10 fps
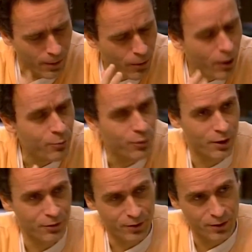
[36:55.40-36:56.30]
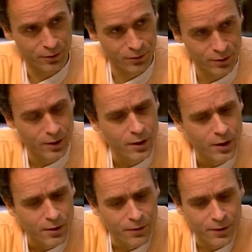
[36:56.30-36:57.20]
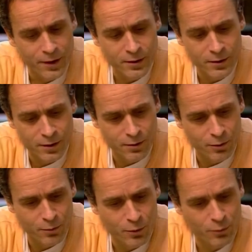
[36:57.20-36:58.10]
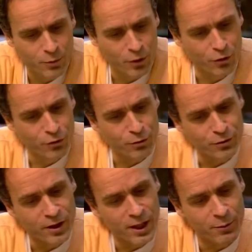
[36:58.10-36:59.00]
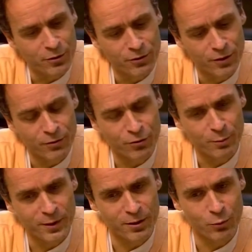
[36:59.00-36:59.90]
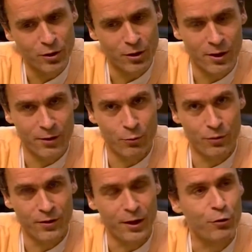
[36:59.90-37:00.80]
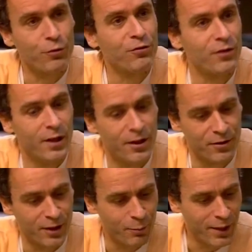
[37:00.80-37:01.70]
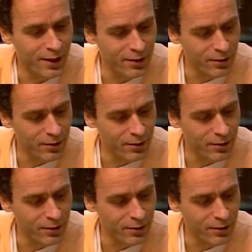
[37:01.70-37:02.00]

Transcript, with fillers: thought process. Then, it, at a certain time, it's instrumental in what I would say crystallizing it, make it